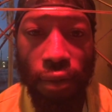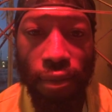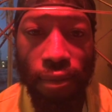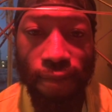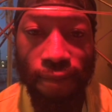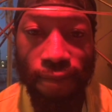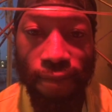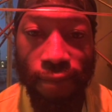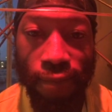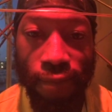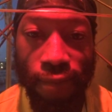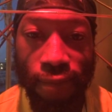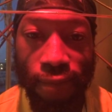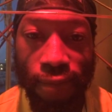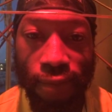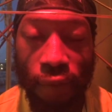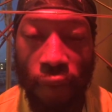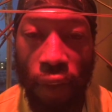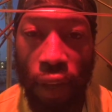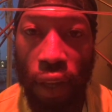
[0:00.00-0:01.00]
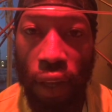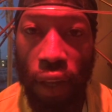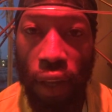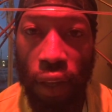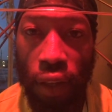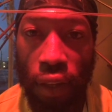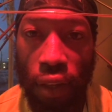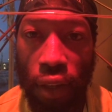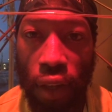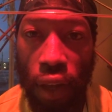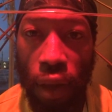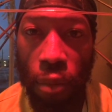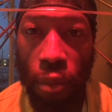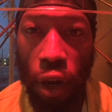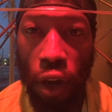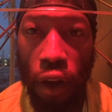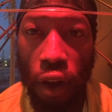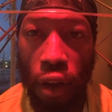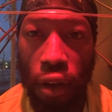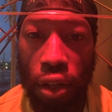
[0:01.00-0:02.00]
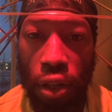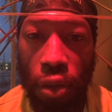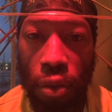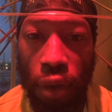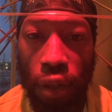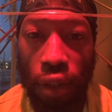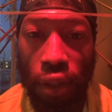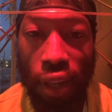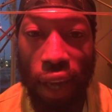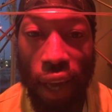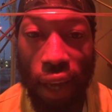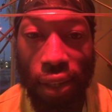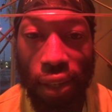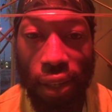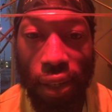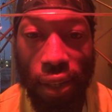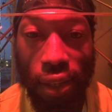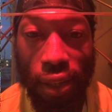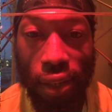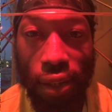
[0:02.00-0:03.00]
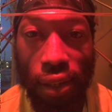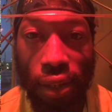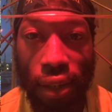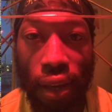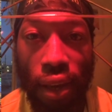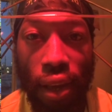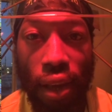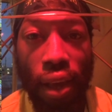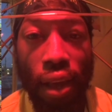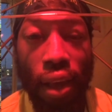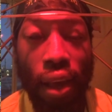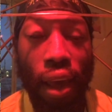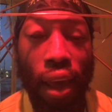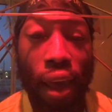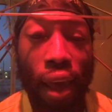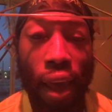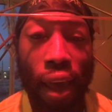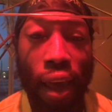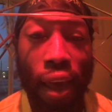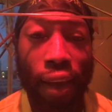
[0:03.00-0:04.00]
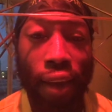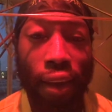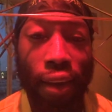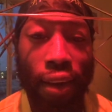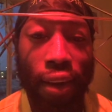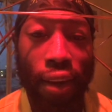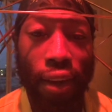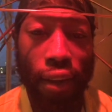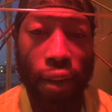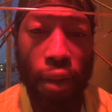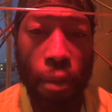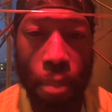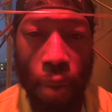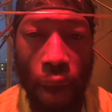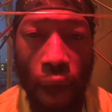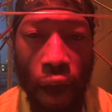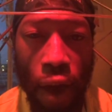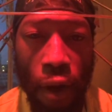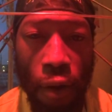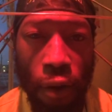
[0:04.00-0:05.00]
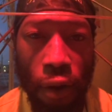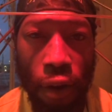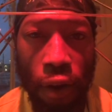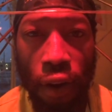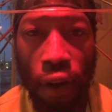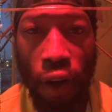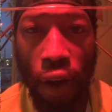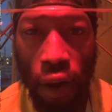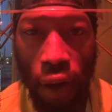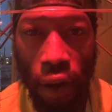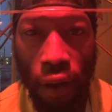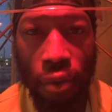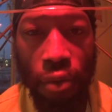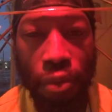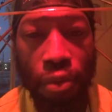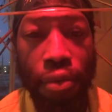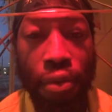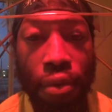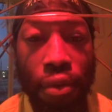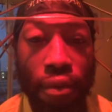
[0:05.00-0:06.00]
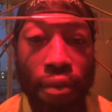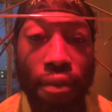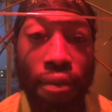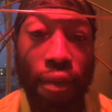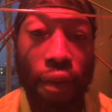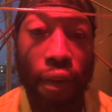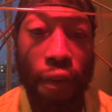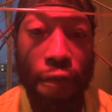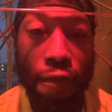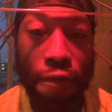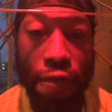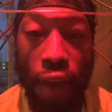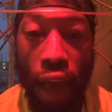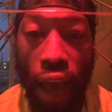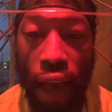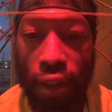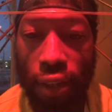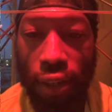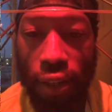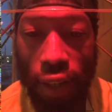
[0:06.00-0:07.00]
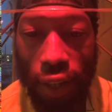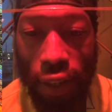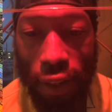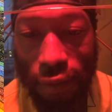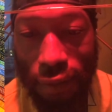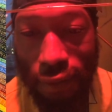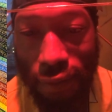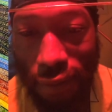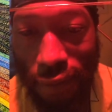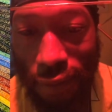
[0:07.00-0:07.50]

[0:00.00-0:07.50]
I'm going to call this one Texas and the power of fasting.